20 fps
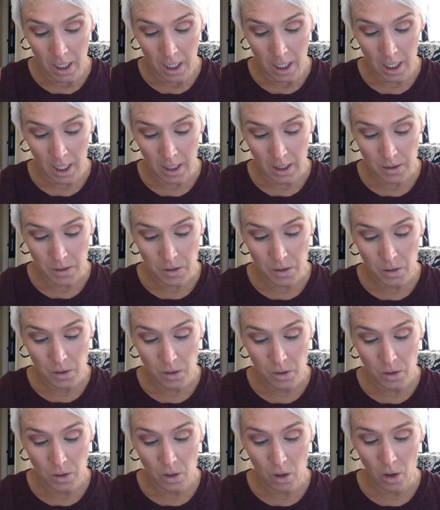And it's
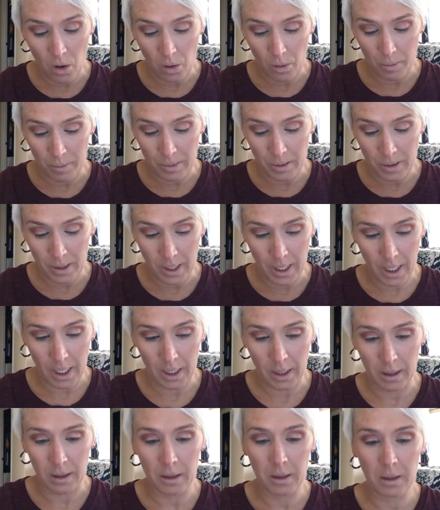so
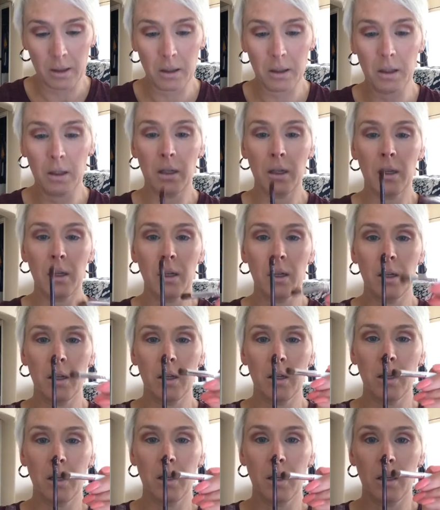pretty.
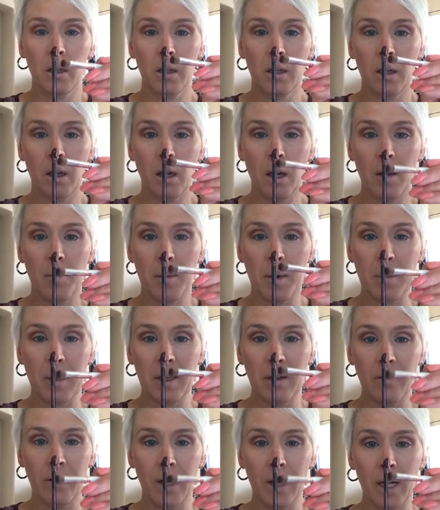I'm a
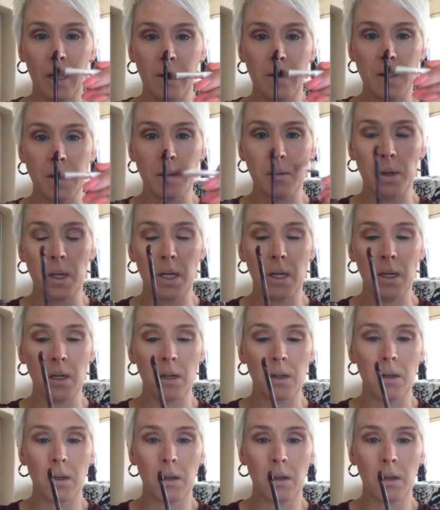big fan of this one.